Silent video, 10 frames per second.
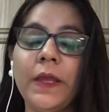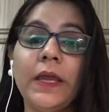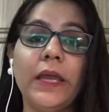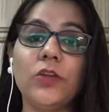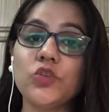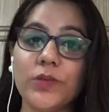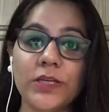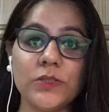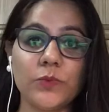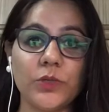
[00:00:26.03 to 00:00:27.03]
In
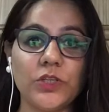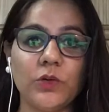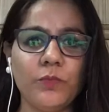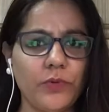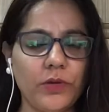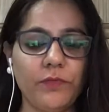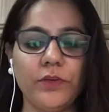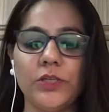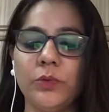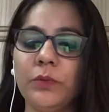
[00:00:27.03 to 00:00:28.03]
today's brief
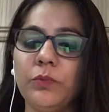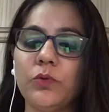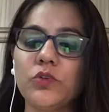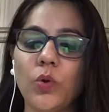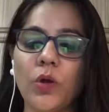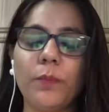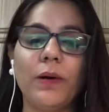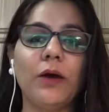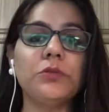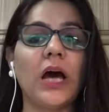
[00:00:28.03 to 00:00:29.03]
video, I'm going to talk
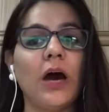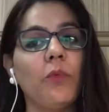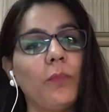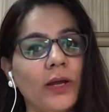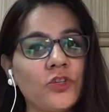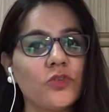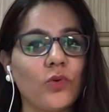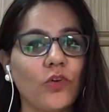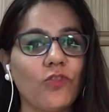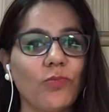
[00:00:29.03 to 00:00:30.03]
about how much to
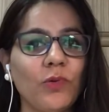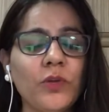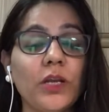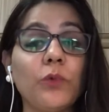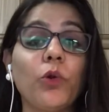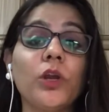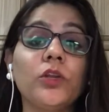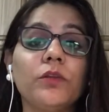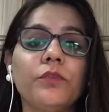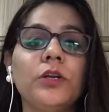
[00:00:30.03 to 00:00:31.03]
contribute and then what are the
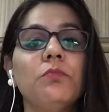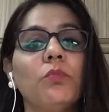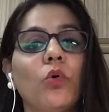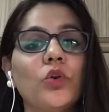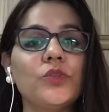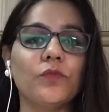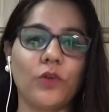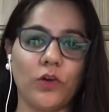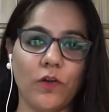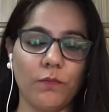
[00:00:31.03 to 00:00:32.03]
different modes of
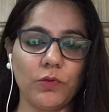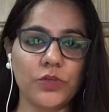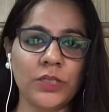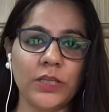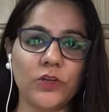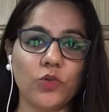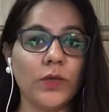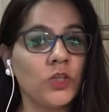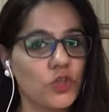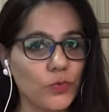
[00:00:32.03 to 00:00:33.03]
contribution that you
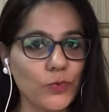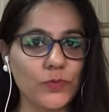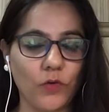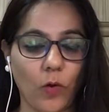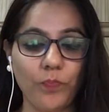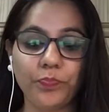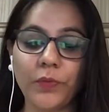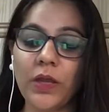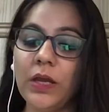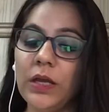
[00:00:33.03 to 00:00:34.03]
may choose from.
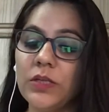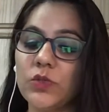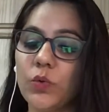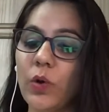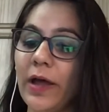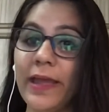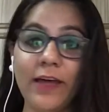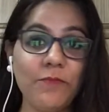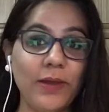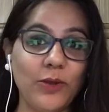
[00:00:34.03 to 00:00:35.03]
So I
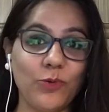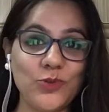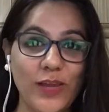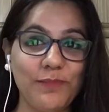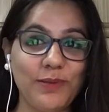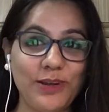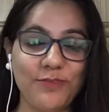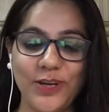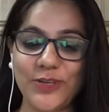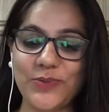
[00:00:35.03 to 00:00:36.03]
have my notes, so I'll be
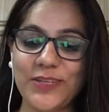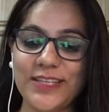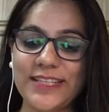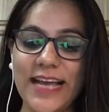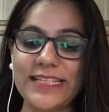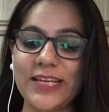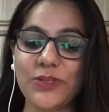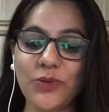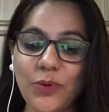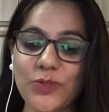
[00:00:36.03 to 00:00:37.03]
referring to these as I
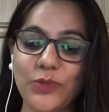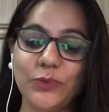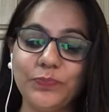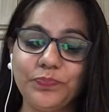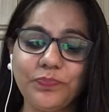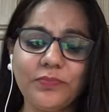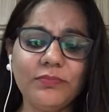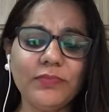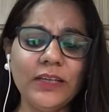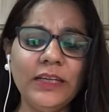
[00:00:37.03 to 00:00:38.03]
talk to you.
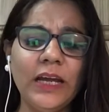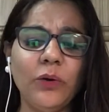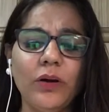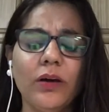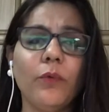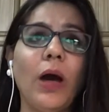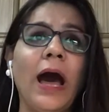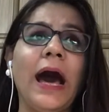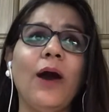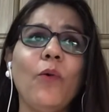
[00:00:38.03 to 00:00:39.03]
Now,
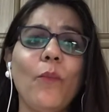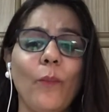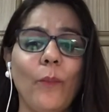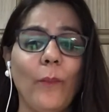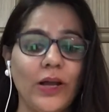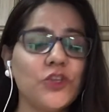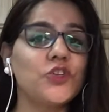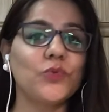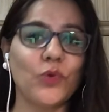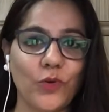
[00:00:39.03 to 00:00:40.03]
how
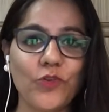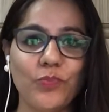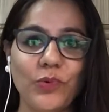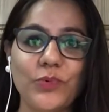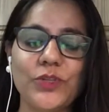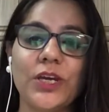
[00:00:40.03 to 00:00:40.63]
much to contribute?